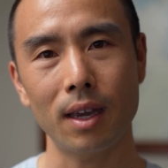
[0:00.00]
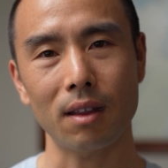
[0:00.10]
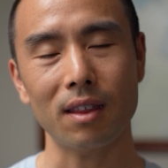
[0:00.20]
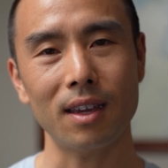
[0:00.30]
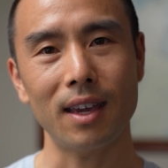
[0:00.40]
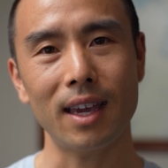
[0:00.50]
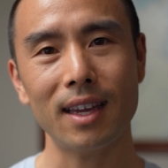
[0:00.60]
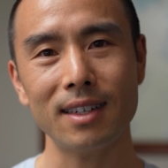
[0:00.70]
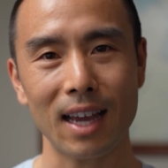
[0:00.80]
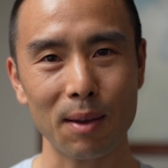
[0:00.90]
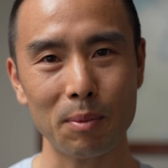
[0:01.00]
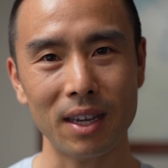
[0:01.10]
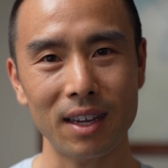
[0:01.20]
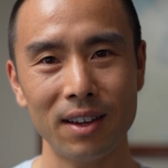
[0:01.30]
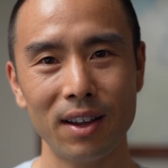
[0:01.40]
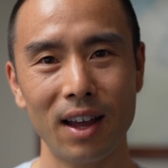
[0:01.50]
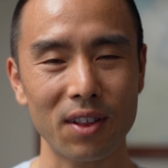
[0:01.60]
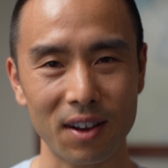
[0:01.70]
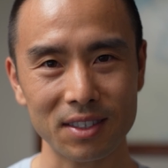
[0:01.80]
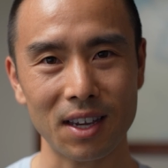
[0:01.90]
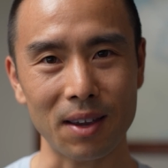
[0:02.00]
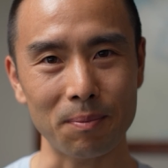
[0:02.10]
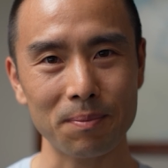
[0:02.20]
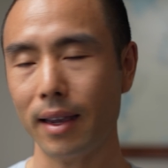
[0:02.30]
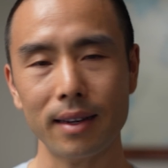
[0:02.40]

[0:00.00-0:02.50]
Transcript: healthy and happy for a long time.